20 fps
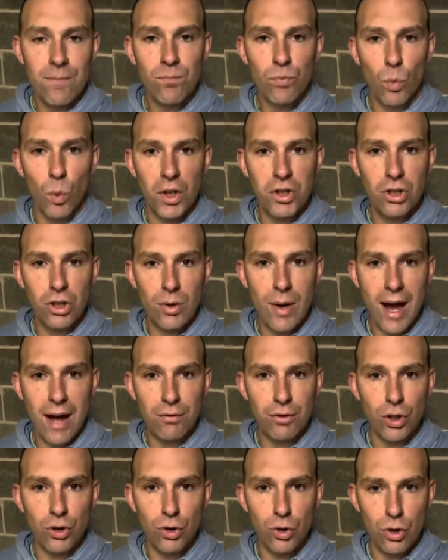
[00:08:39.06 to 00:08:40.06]
What do you have
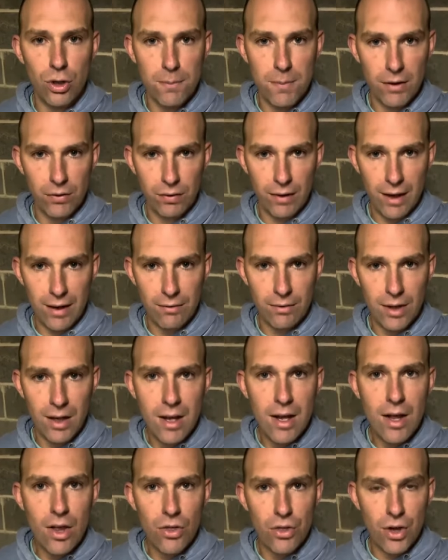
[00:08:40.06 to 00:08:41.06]
to do to be saved?
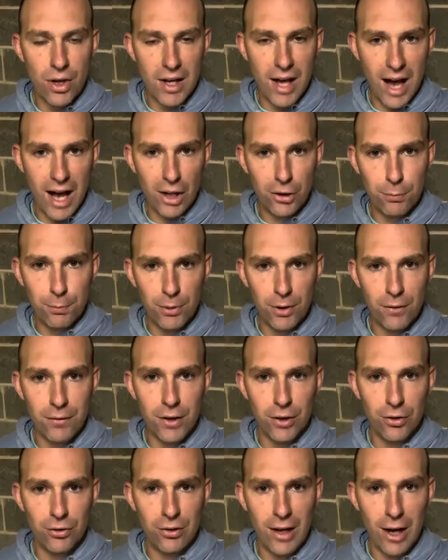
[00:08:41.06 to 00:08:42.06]
The gospel of
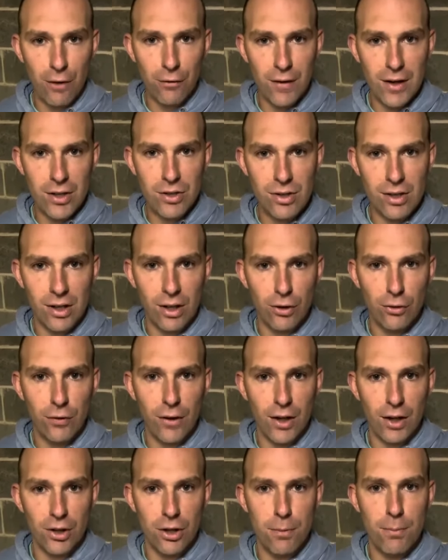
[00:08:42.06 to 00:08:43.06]
your salvation is
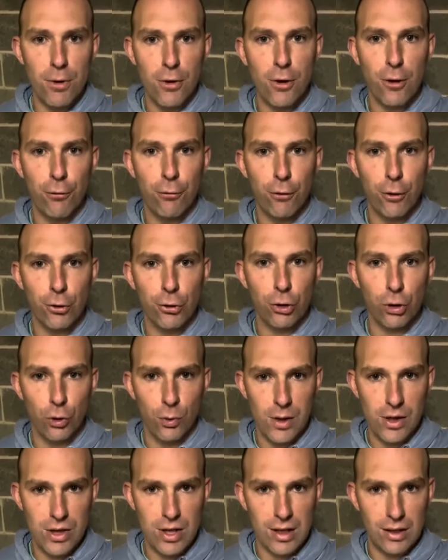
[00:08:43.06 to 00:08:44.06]
found in the book of 1
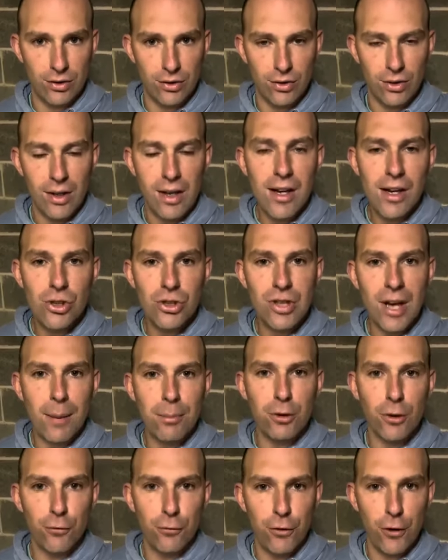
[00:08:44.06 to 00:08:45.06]
Corinthians,
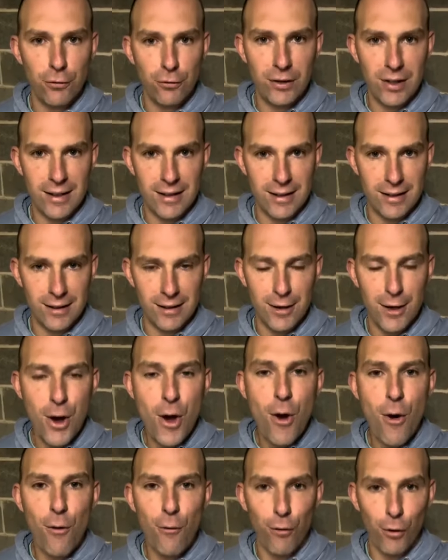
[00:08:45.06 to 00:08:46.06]
chapter 15,
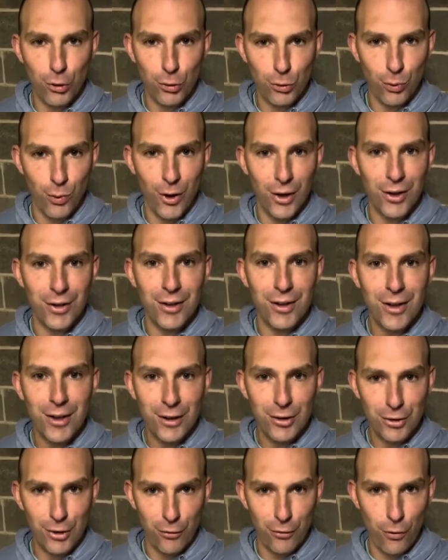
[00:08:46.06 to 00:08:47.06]
verse 1
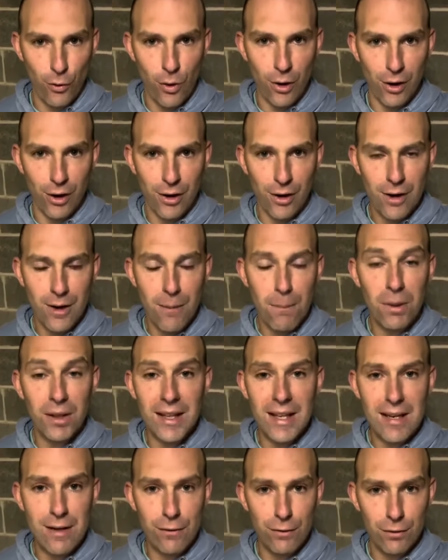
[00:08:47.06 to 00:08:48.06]
to 4.
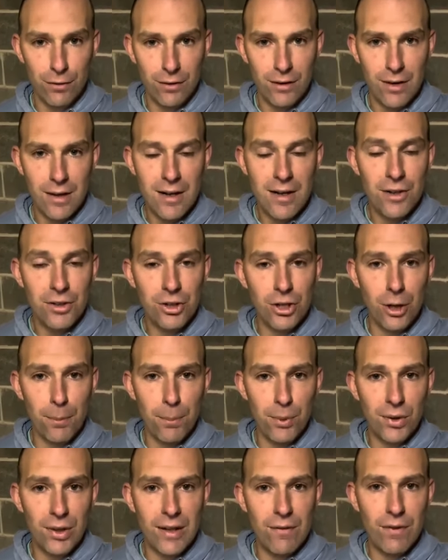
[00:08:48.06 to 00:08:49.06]
Believe. You're
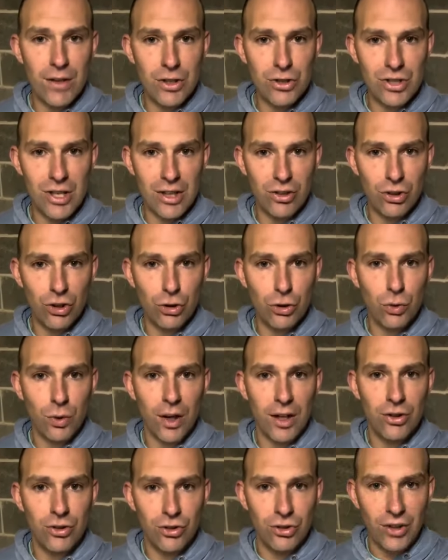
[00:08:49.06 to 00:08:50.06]
believing Jesus
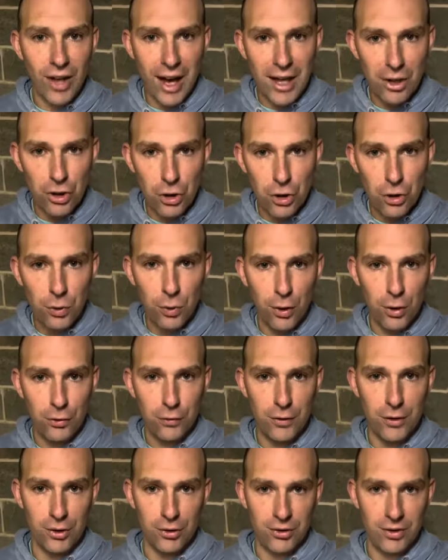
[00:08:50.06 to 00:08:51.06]
Christ died on the cross
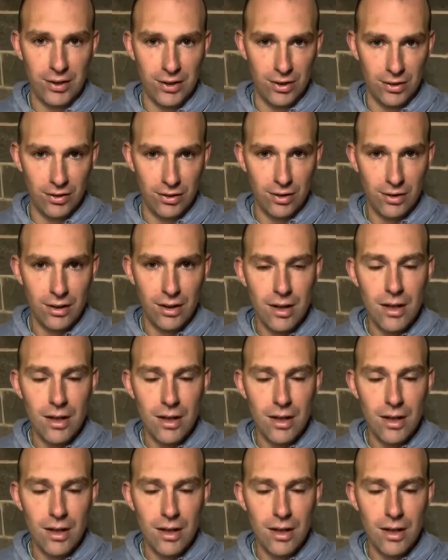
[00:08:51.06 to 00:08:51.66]
for your sins.